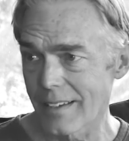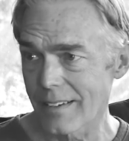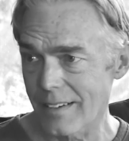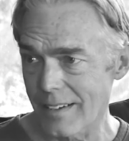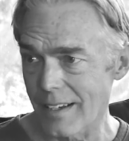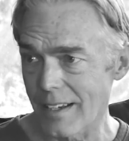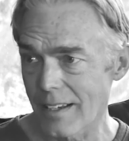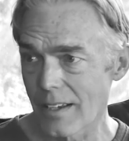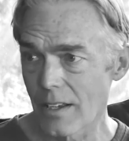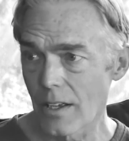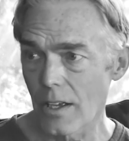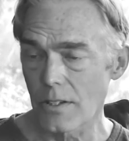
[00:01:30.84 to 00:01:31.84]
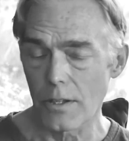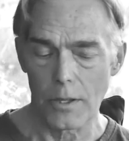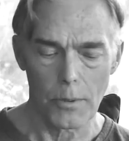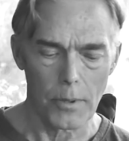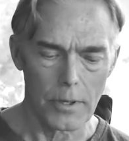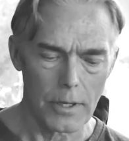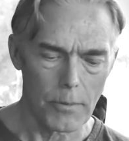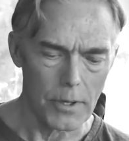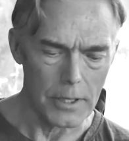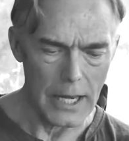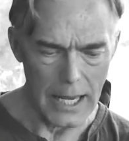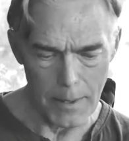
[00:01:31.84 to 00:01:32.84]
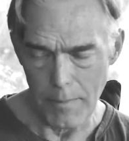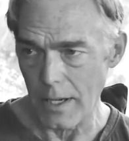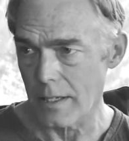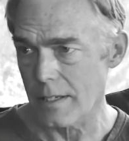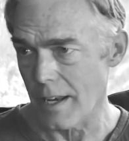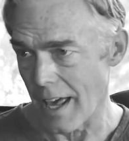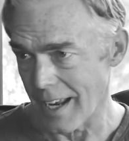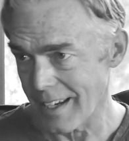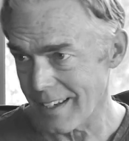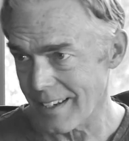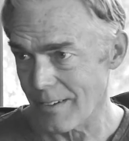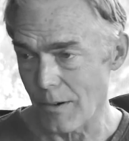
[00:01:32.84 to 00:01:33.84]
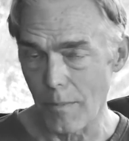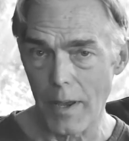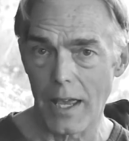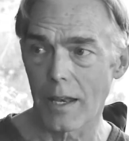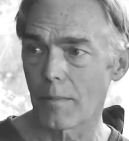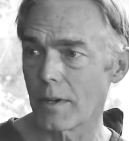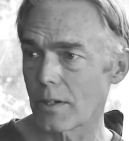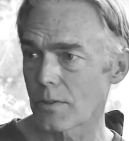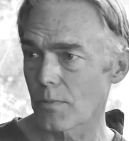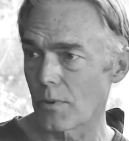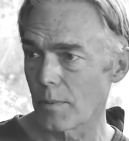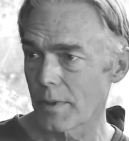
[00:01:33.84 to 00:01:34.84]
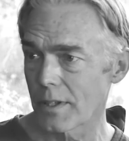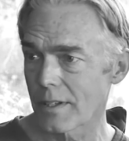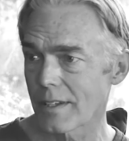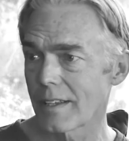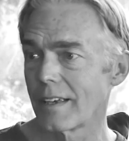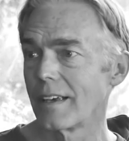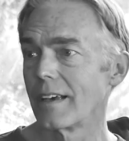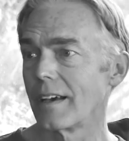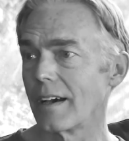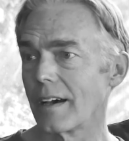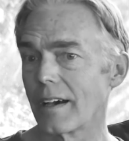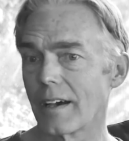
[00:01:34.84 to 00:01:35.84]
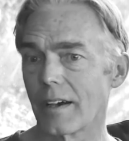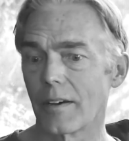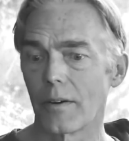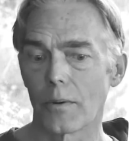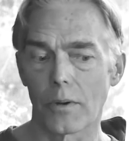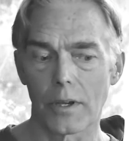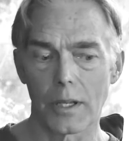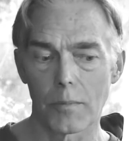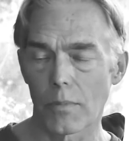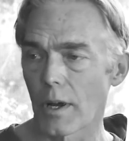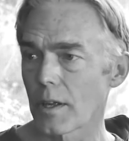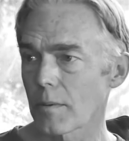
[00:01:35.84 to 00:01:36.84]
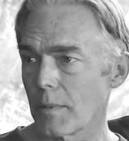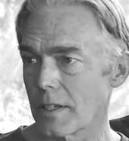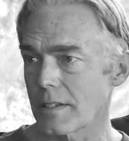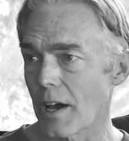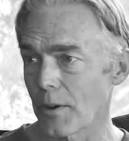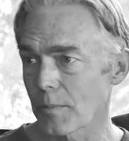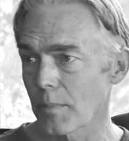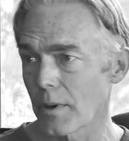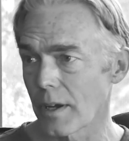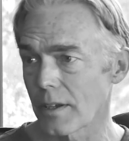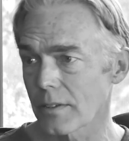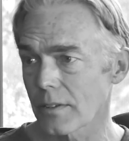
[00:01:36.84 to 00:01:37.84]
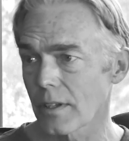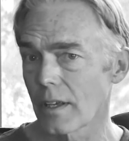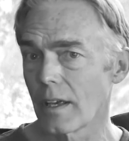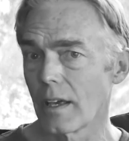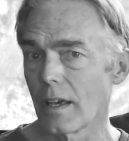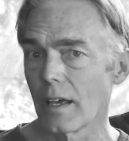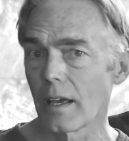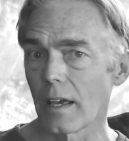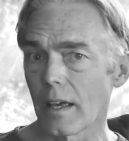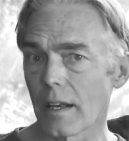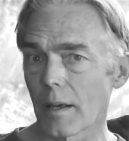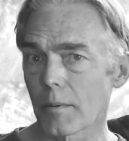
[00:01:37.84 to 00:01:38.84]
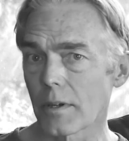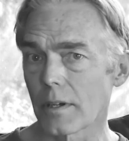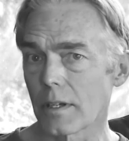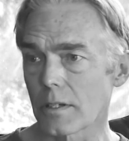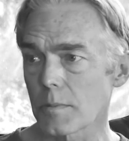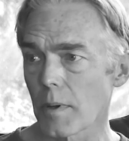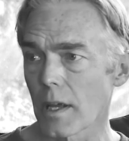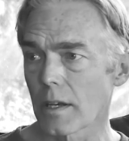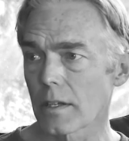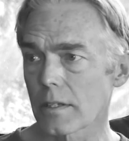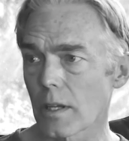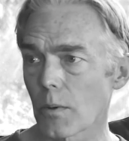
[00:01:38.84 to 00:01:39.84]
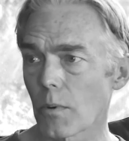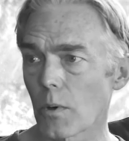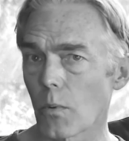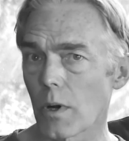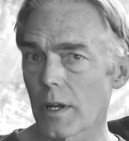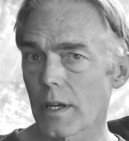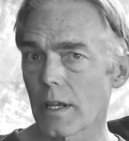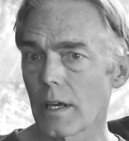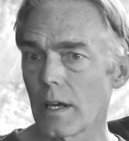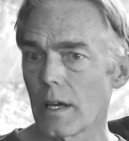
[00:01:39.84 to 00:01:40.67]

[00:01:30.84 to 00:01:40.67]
Okay? And so where day meets night, where man meets woman, where in-breath meets out-breath. And I'm going to expand to say where one